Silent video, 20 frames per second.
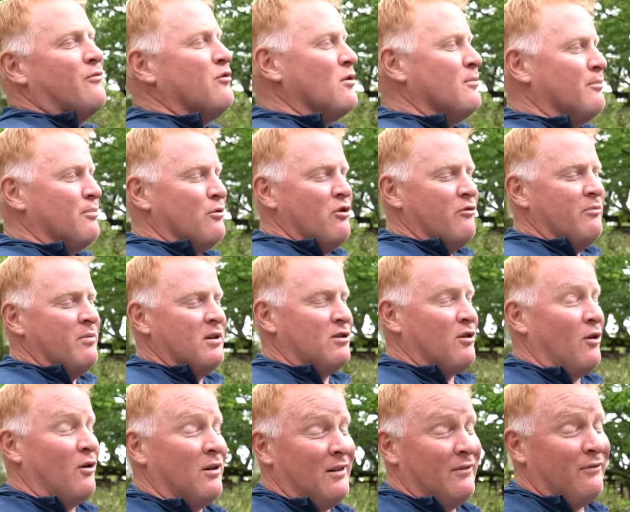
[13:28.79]
for improvement
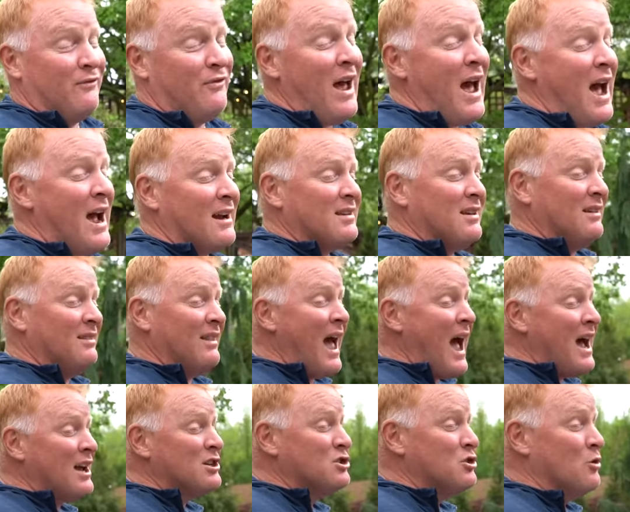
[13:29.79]
though, and in fact
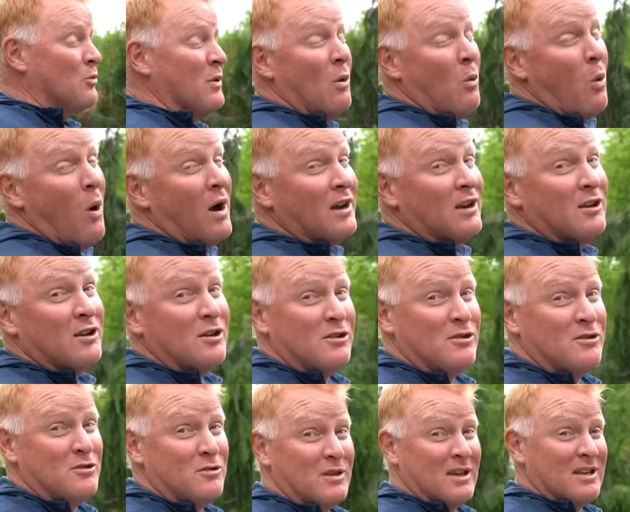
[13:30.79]
last year we wanted to
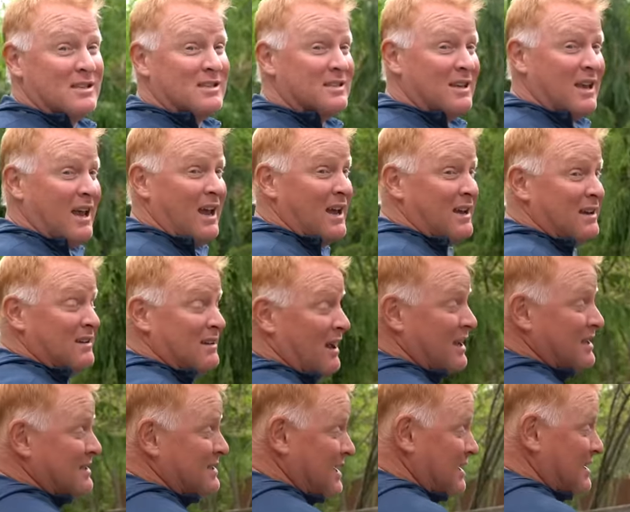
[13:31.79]
do this and
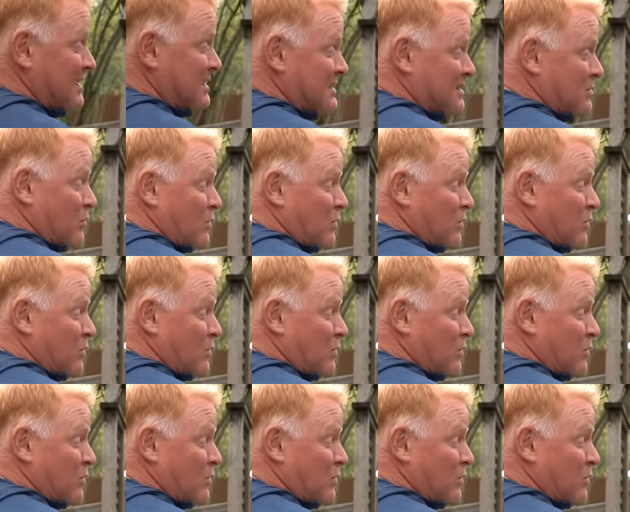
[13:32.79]
I didn't,